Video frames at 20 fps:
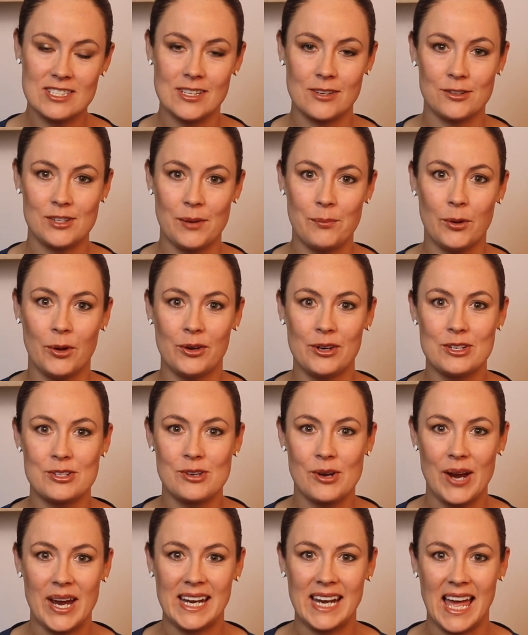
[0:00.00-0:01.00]
I'll jump on and
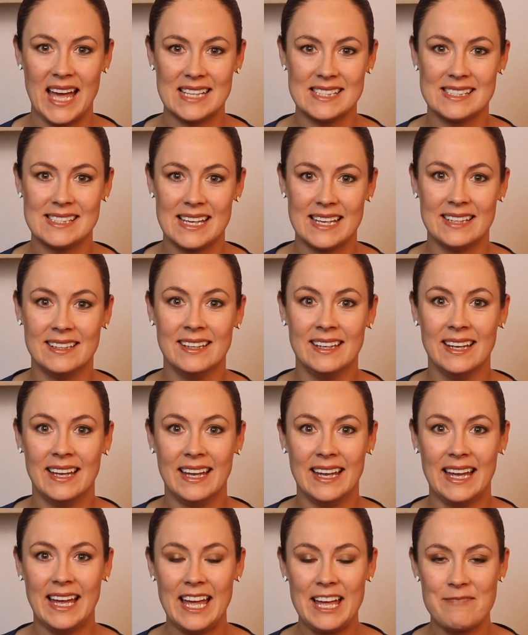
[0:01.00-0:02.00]
try and answer
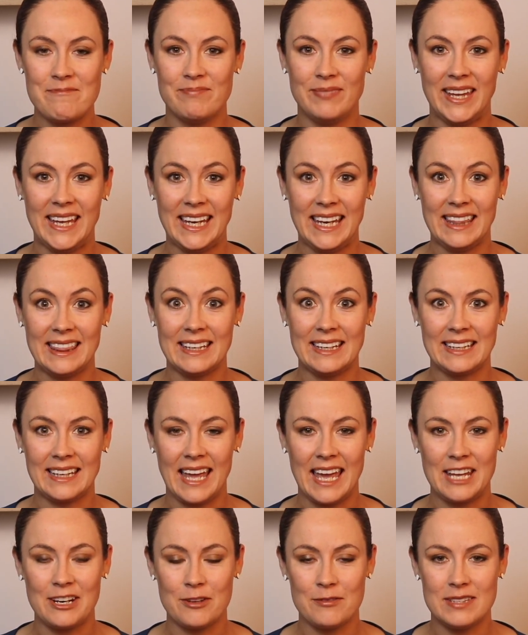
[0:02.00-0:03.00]
any that I
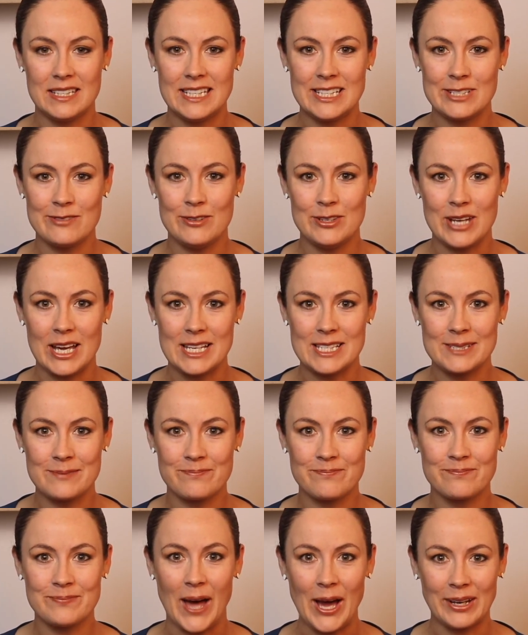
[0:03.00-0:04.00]
can over the next few days.
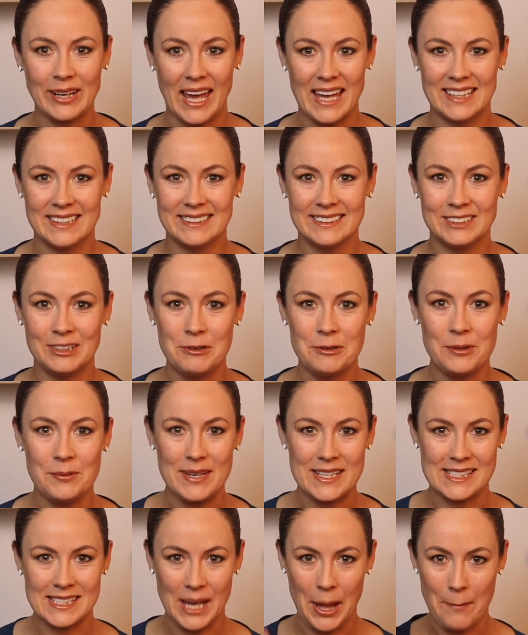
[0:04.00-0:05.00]
Okay, all the
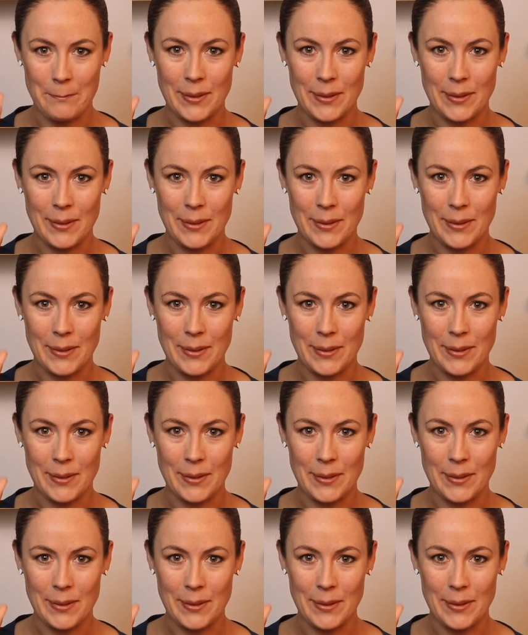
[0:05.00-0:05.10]
best. Bye